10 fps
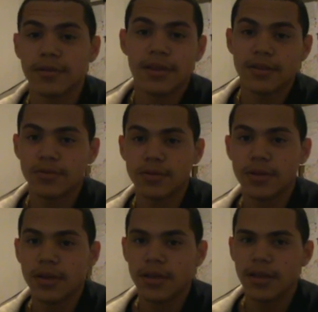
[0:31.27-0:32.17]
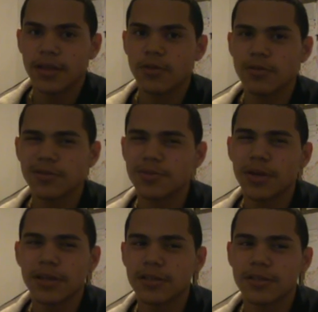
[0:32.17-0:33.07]
That's why. Like, you
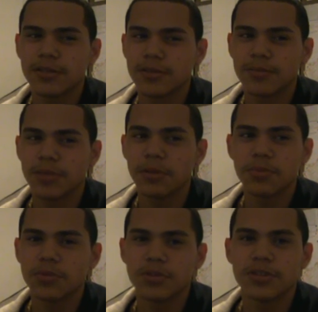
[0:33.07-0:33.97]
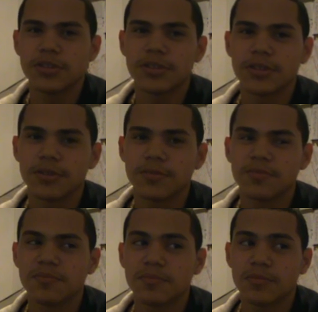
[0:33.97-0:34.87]
expect people to just
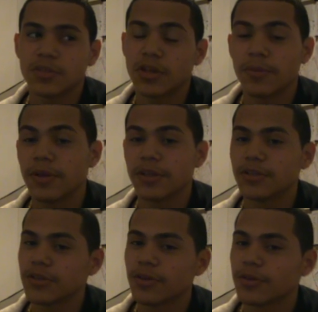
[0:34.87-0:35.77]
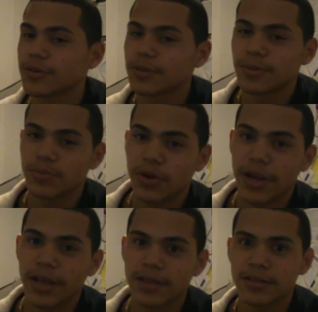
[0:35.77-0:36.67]
start making jokes,
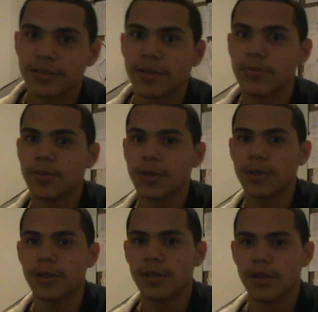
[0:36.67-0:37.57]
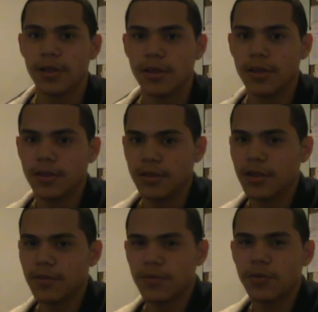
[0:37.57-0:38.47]
pranks, something. You
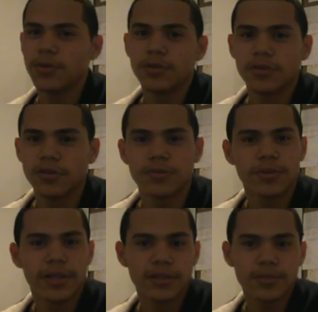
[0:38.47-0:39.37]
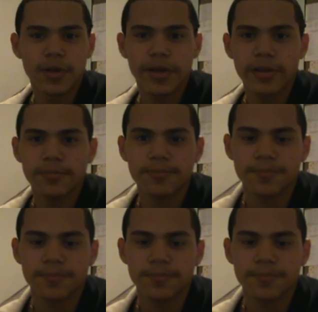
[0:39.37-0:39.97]
get a few insults, but that's about it.